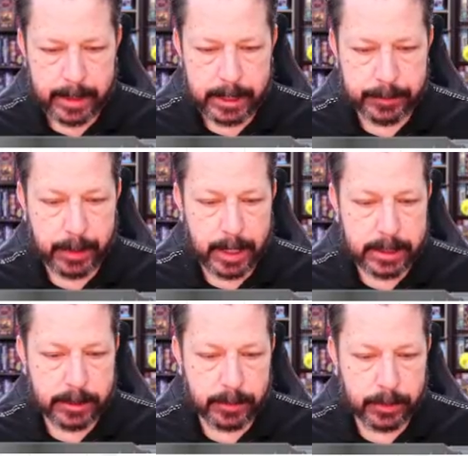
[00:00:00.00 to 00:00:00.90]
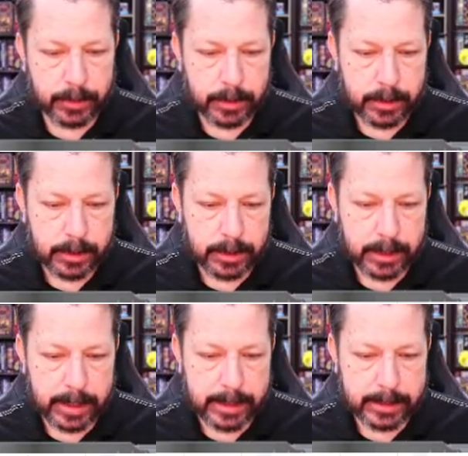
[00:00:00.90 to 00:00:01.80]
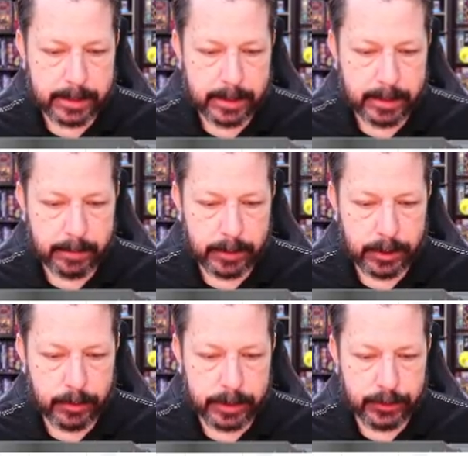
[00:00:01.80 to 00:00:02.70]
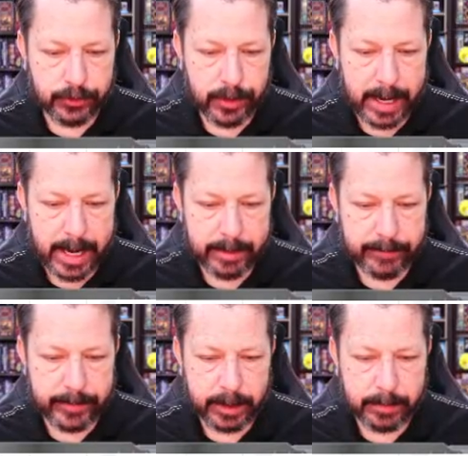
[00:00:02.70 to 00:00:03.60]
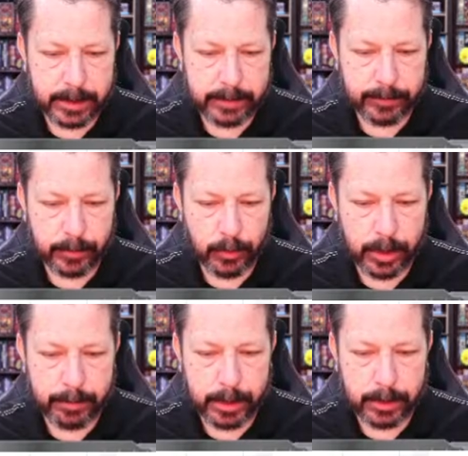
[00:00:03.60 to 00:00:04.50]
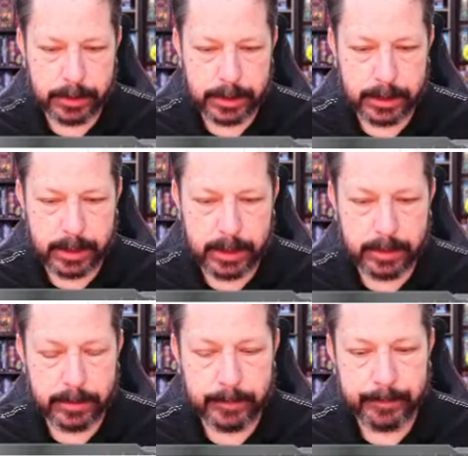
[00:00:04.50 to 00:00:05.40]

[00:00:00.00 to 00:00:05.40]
it's possible that you would drag filament from one post to the other.